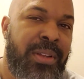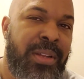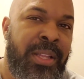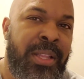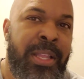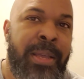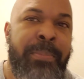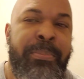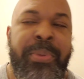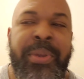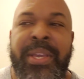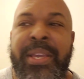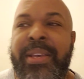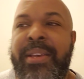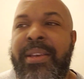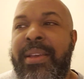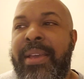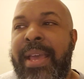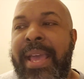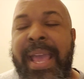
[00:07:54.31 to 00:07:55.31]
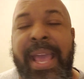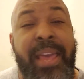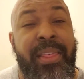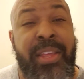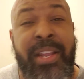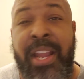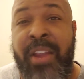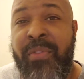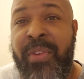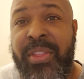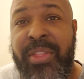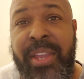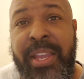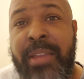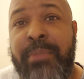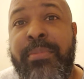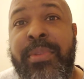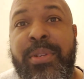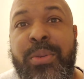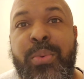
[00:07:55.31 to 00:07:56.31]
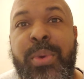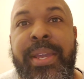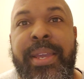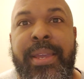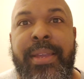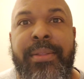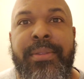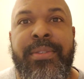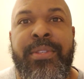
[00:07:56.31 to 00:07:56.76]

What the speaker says: Olympia, and then everything in between.